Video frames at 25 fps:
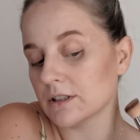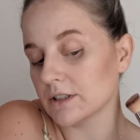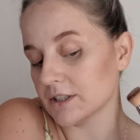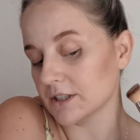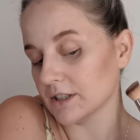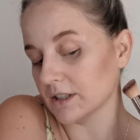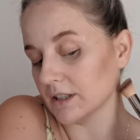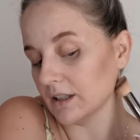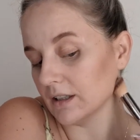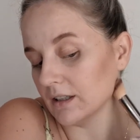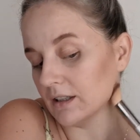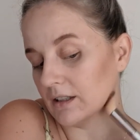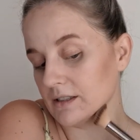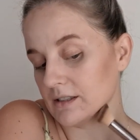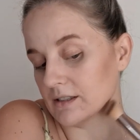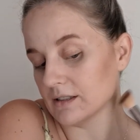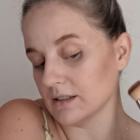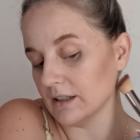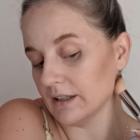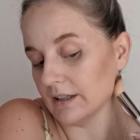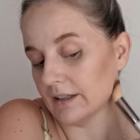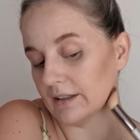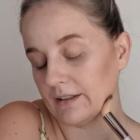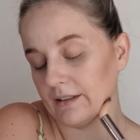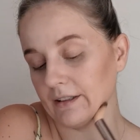Just
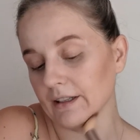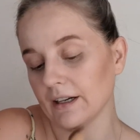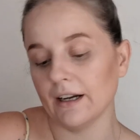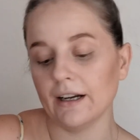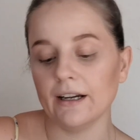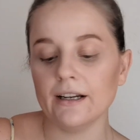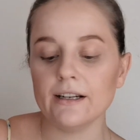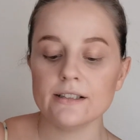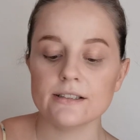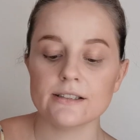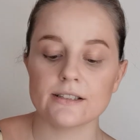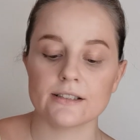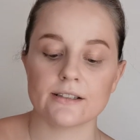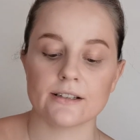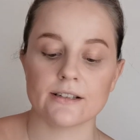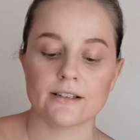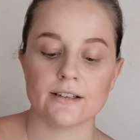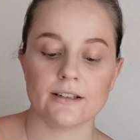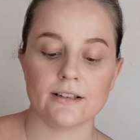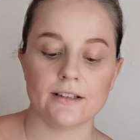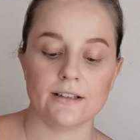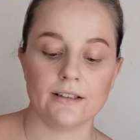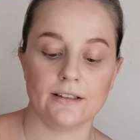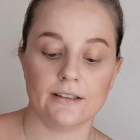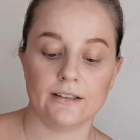like that.
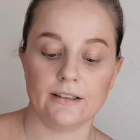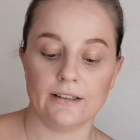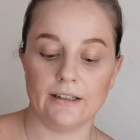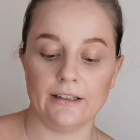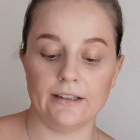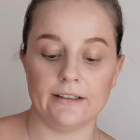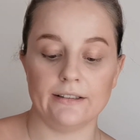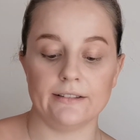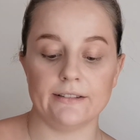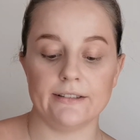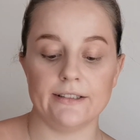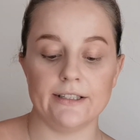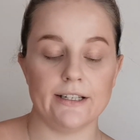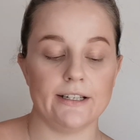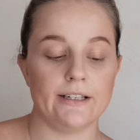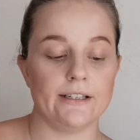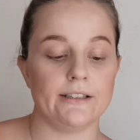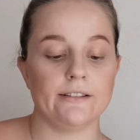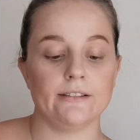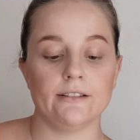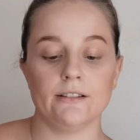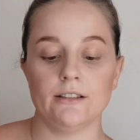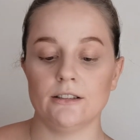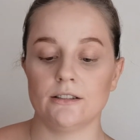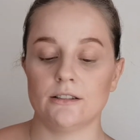And
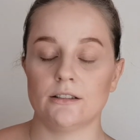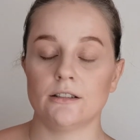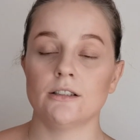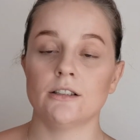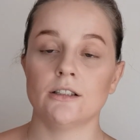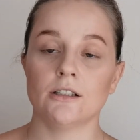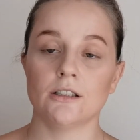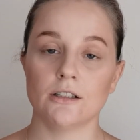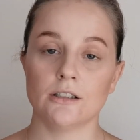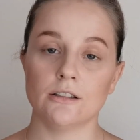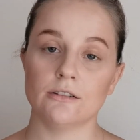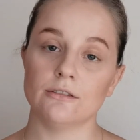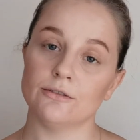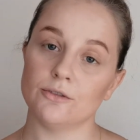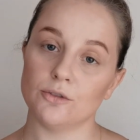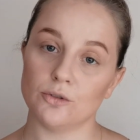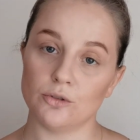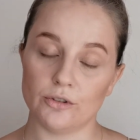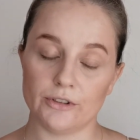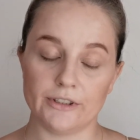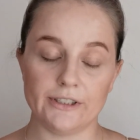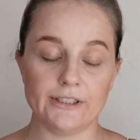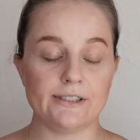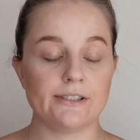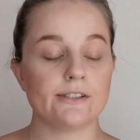then
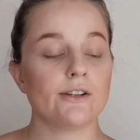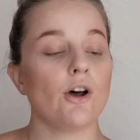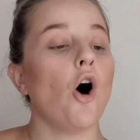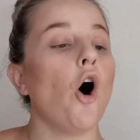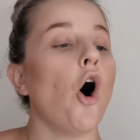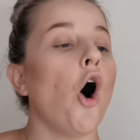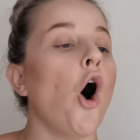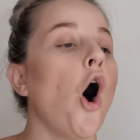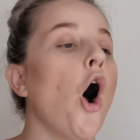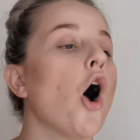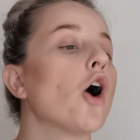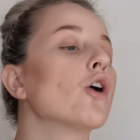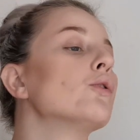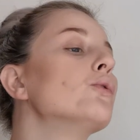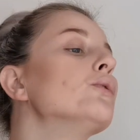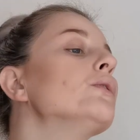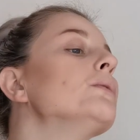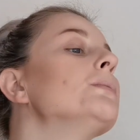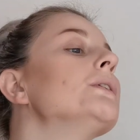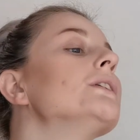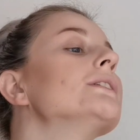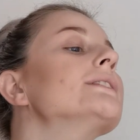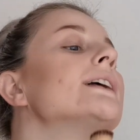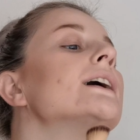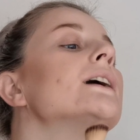for this
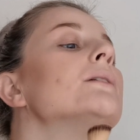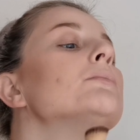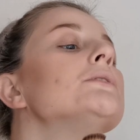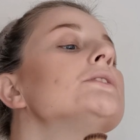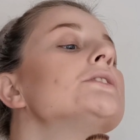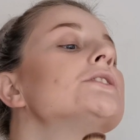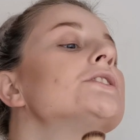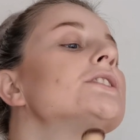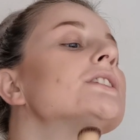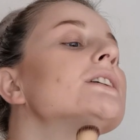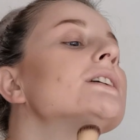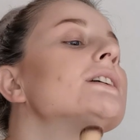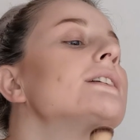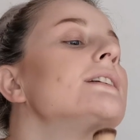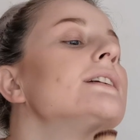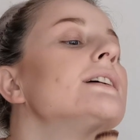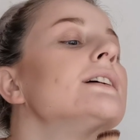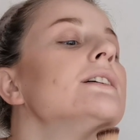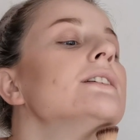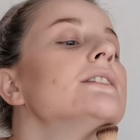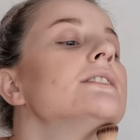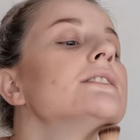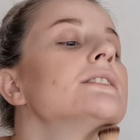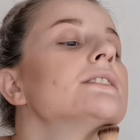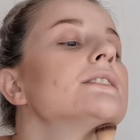horrible double chin,
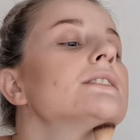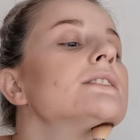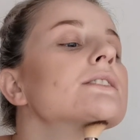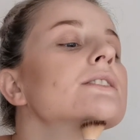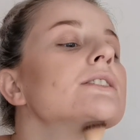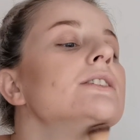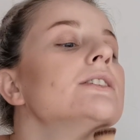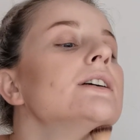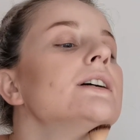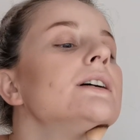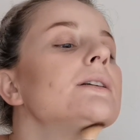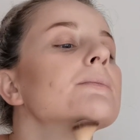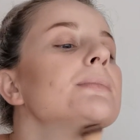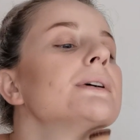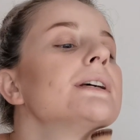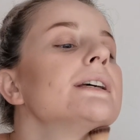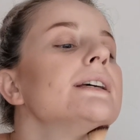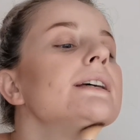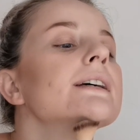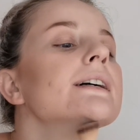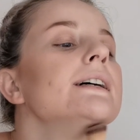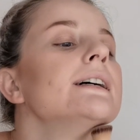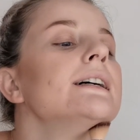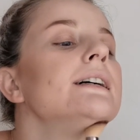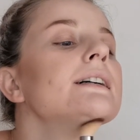I'll just go up
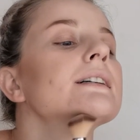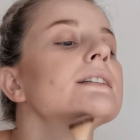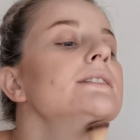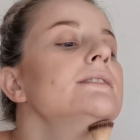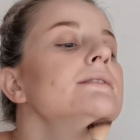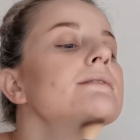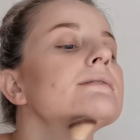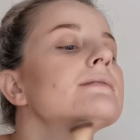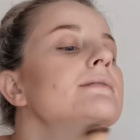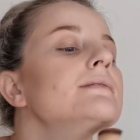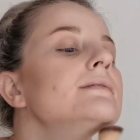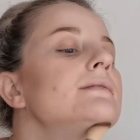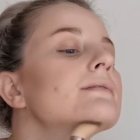here.